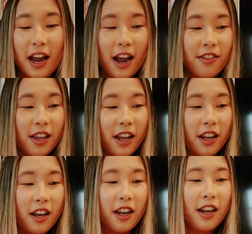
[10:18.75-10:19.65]
And
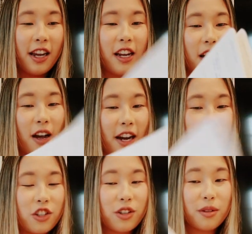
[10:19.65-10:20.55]
then I
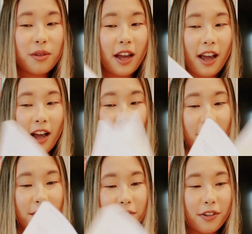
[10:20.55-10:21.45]
do
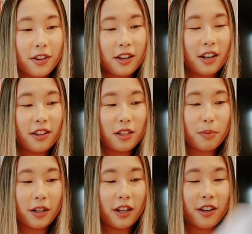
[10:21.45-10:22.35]
have in this
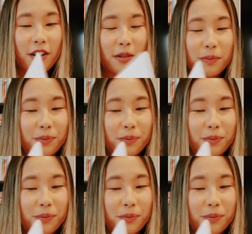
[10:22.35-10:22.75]
planner